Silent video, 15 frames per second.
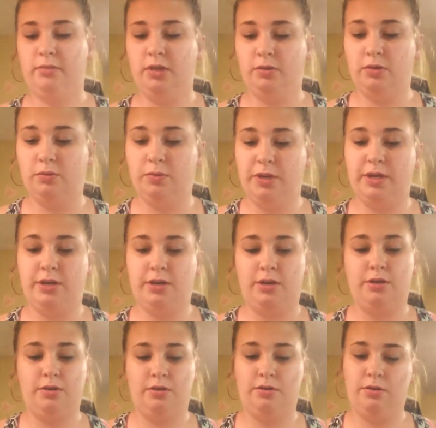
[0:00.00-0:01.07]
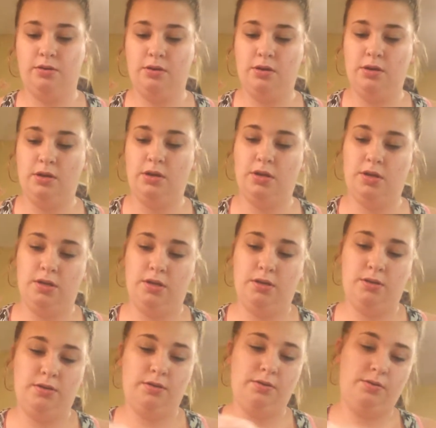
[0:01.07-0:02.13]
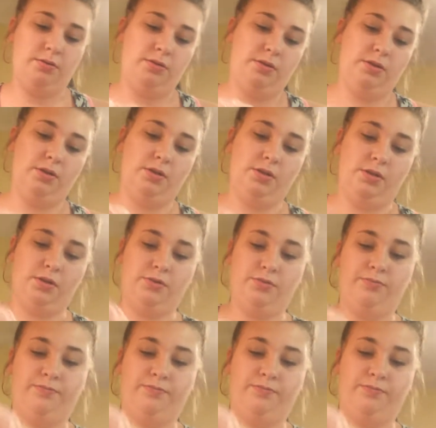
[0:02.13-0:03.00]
It was weird. So